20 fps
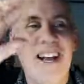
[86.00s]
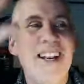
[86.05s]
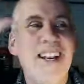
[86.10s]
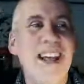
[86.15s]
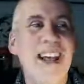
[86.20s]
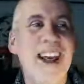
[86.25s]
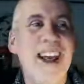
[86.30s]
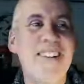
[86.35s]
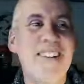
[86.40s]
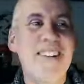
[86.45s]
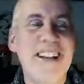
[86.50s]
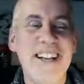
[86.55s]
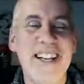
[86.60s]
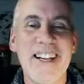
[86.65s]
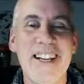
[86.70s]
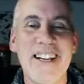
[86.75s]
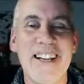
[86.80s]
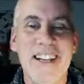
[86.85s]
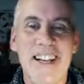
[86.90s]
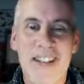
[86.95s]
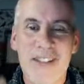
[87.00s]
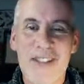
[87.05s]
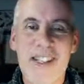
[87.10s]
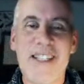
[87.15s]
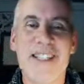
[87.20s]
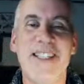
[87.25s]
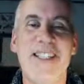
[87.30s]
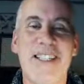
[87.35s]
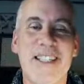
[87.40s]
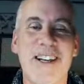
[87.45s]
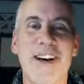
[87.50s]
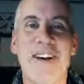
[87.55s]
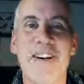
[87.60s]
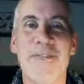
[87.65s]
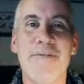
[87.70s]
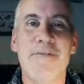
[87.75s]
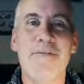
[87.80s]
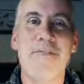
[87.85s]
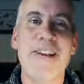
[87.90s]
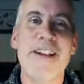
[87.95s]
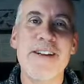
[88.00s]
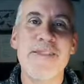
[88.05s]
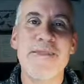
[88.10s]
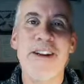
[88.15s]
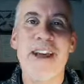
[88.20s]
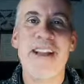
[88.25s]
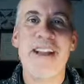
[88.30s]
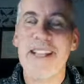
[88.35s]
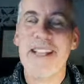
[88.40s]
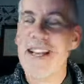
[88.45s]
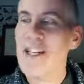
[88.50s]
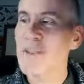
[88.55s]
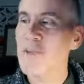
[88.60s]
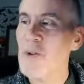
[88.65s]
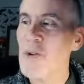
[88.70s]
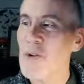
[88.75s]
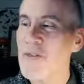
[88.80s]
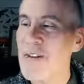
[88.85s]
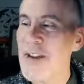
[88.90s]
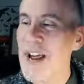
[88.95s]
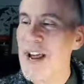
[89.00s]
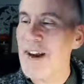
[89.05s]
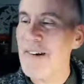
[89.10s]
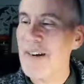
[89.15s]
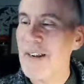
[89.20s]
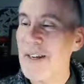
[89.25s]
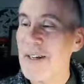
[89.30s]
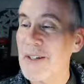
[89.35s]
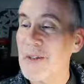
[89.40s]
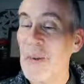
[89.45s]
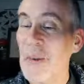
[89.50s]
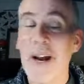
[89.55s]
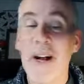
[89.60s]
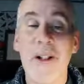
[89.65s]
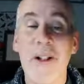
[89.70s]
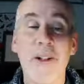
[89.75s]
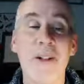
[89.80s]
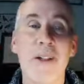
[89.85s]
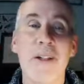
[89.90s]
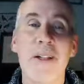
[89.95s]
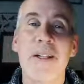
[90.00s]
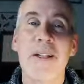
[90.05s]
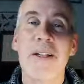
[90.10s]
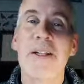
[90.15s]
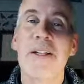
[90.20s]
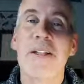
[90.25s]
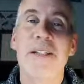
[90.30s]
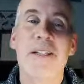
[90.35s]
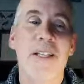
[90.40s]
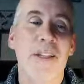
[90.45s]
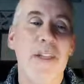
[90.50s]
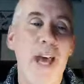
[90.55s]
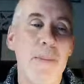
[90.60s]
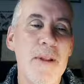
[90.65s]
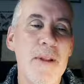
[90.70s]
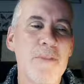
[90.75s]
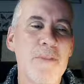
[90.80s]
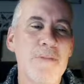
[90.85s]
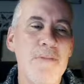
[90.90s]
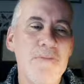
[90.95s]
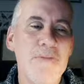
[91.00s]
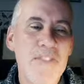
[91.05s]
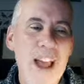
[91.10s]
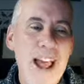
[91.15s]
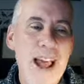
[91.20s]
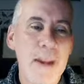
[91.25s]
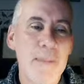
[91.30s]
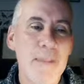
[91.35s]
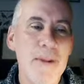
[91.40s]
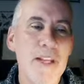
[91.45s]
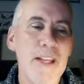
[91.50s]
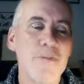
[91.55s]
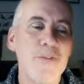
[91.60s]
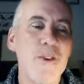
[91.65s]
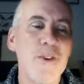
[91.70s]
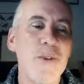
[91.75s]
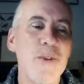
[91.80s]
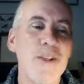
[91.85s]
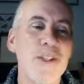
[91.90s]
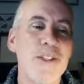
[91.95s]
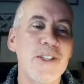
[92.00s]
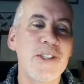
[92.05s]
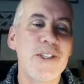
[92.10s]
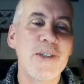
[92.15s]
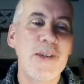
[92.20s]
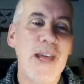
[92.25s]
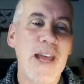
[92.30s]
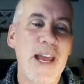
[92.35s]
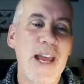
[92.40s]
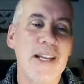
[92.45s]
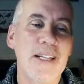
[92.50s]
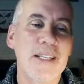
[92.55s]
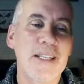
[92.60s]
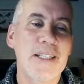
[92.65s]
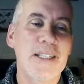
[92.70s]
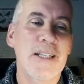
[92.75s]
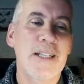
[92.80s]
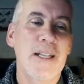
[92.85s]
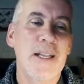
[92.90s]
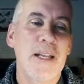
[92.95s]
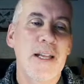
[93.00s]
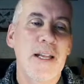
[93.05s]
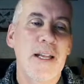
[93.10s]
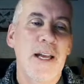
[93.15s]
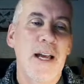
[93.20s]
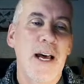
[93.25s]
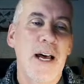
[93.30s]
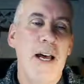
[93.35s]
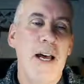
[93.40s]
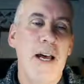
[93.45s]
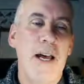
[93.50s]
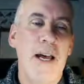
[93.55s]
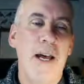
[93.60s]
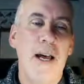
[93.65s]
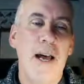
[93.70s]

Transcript: an airing, and this kind of free event gets more of an airing as well. So that'd be fab if you could do that. Uh,